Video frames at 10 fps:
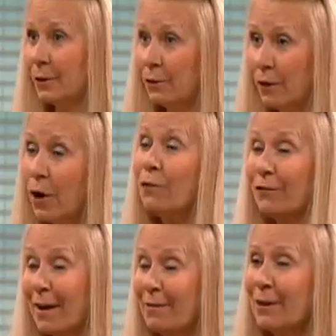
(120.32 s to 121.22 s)
there are over
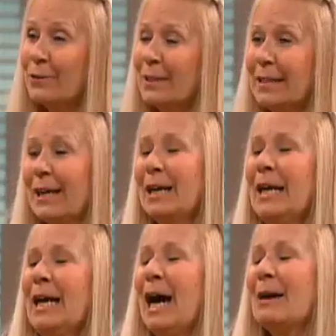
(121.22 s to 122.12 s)
500 in there.
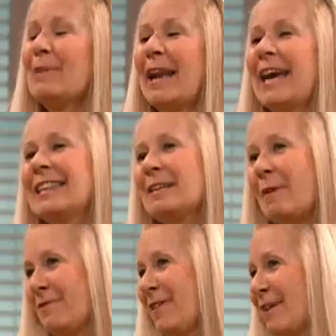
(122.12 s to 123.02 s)
But I think
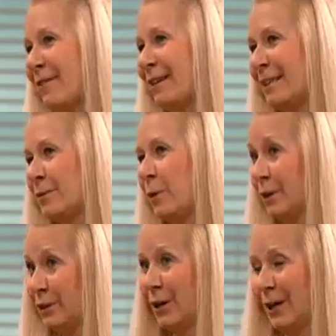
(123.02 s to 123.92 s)
my favorite is where it
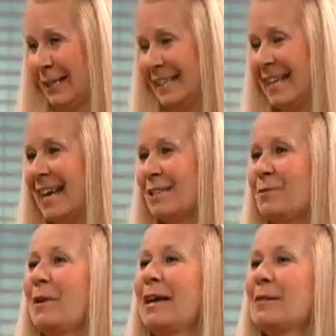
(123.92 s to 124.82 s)
started, and that is
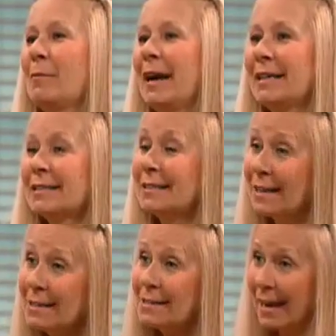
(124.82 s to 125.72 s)
when my
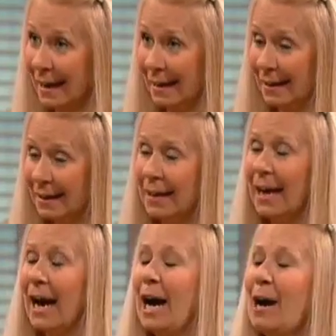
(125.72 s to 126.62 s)
son Dane
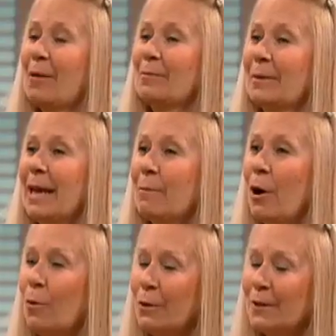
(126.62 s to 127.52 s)
um, came
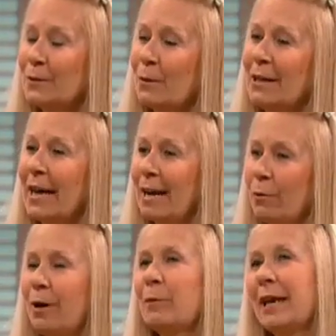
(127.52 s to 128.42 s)
home with us one night.
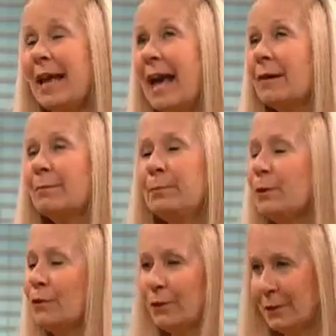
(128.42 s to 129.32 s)
Well, we had had a
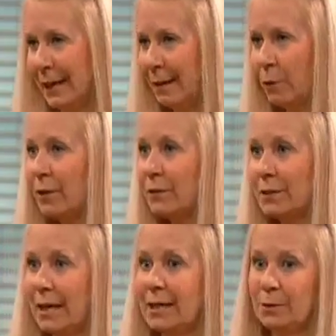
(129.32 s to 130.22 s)
beautiful day, one of those
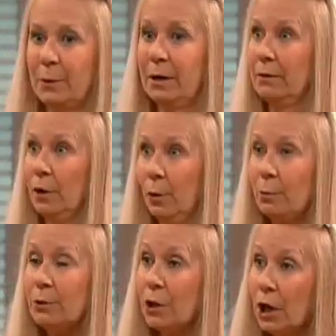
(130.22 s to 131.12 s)
days where no one was